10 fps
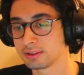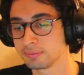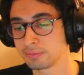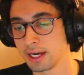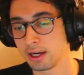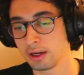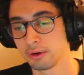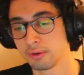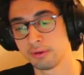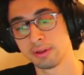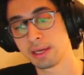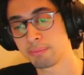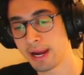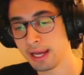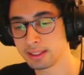I don't know. They
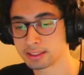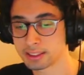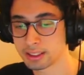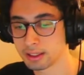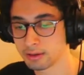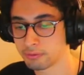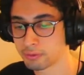balanced it enough